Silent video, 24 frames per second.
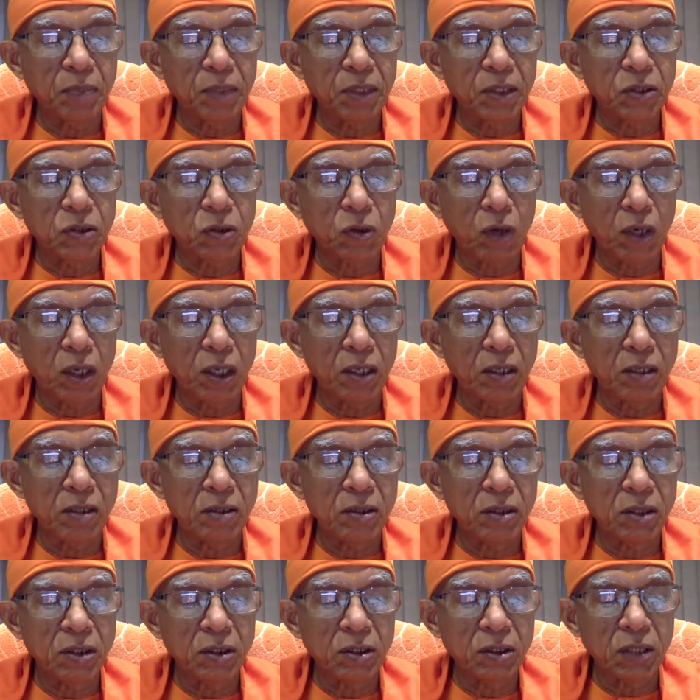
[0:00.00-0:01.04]
be a scholar in
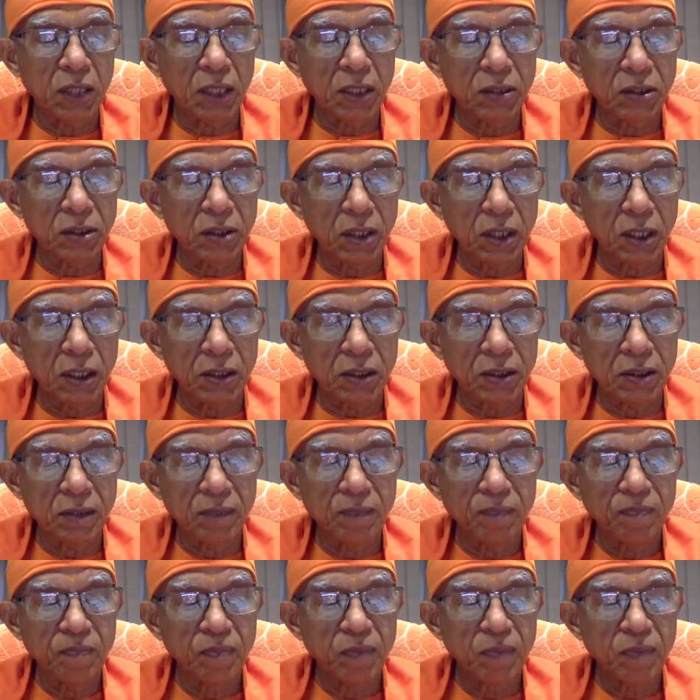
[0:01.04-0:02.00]
6 Shastras.